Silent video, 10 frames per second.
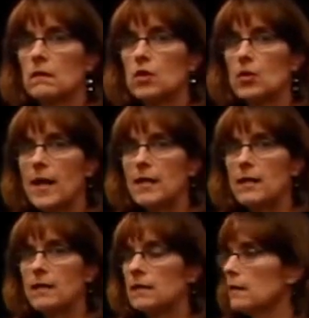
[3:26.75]
the
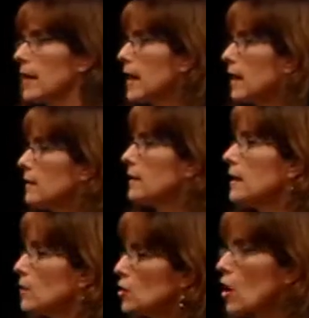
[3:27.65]
training, and
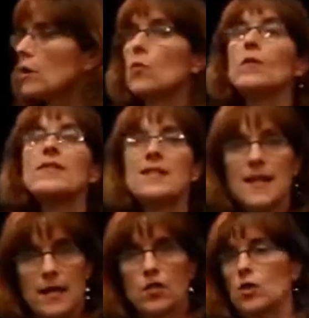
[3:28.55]
then the target was the
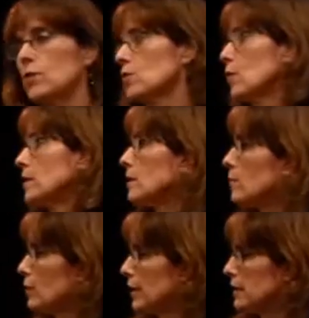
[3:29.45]
date she was going to
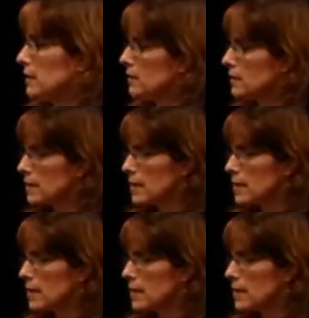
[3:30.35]
complete it.